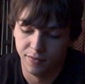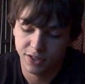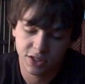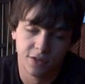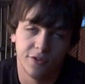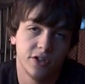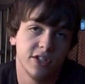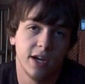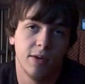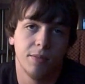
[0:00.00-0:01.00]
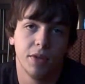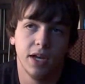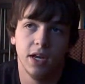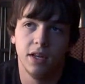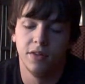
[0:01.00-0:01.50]
this is the first time I
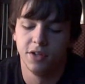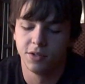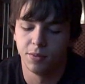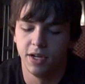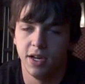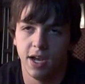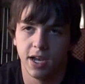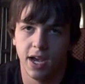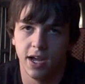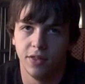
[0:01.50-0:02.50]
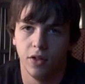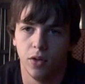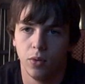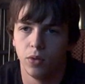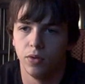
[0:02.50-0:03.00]
played this plant deck at the
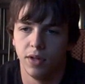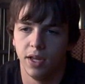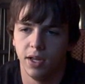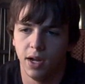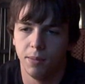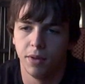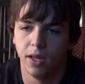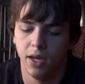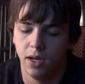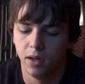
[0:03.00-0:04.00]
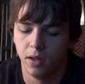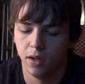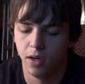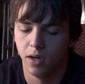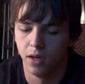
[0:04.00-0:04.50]
local, and I played
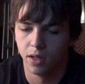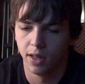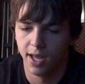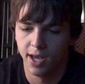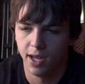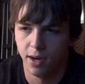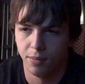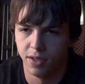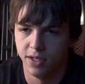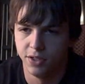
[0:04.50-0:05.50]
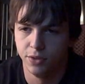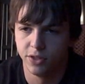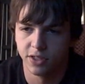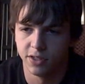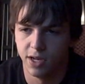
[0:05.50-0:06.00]
Glad, I played 2
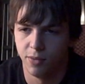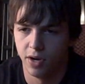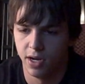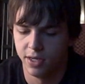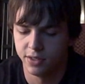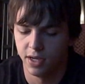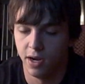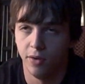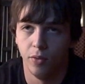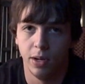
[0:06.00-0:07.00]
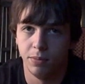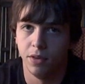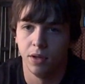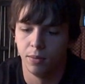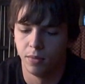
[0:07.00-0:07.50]
6 Samurais, I
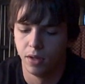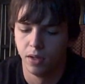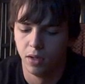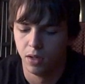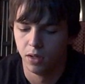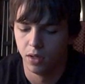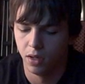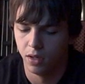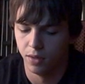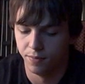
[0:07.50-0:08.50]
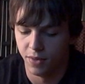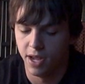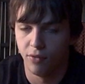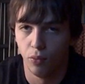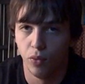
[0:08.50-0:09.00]
raped them.
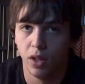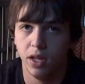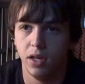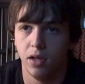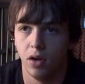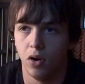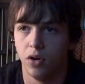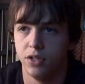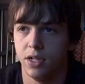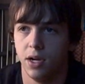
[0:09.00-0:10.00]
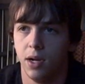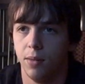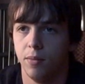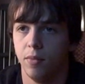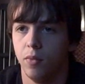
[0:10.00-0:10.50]
They have a really hard
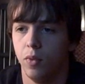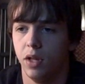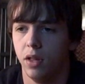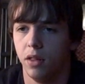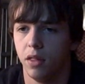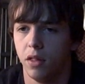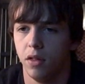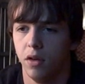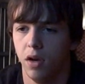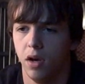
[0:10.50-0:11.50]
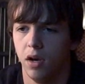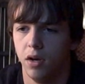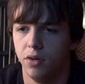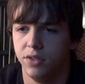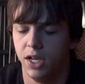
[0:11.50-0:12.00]
time with
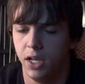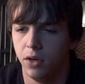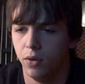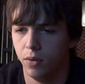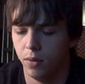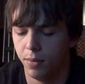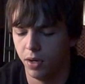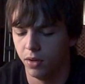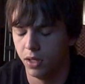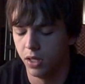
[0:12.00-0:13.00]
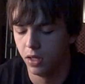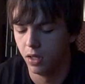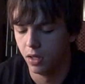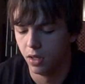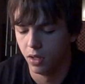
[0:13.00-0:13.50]
Tengu, apparently.
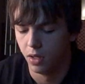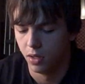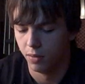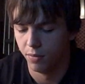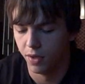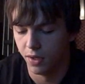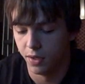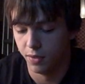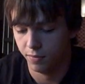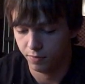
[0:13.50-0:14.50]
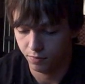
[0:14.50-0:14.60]
But